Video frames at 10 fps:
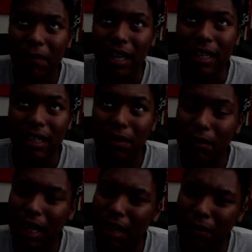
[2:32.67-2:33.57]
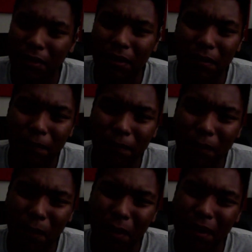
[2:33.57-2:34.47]
I think Newcastle's in
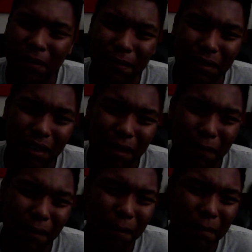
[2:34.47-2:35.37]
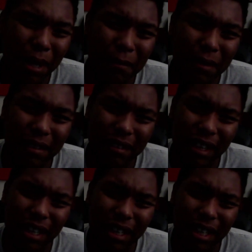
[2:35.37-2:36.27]
fourth, if I'm not
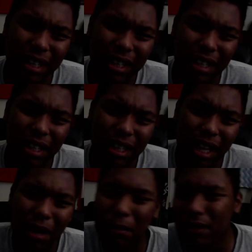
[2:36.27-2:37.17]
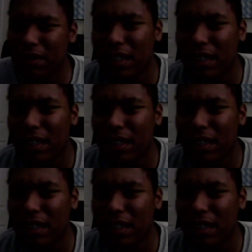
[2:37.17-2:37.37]
mistaken. I want to say